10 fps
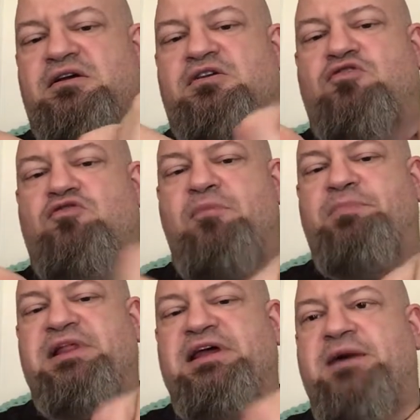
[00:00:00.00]

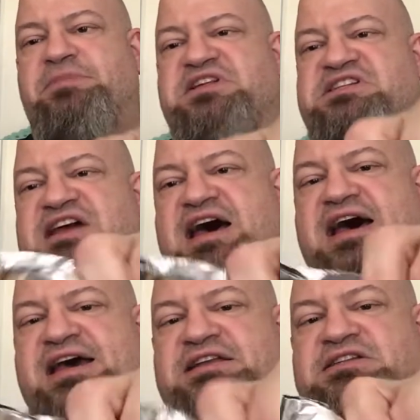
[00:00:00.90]
crumpling up the
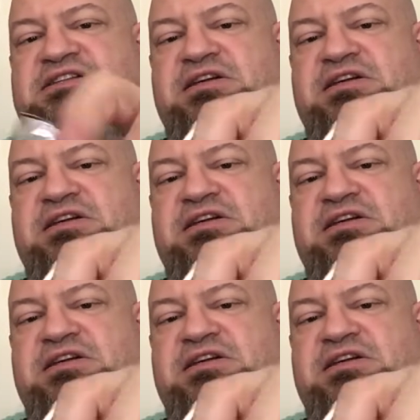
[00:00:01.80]
sides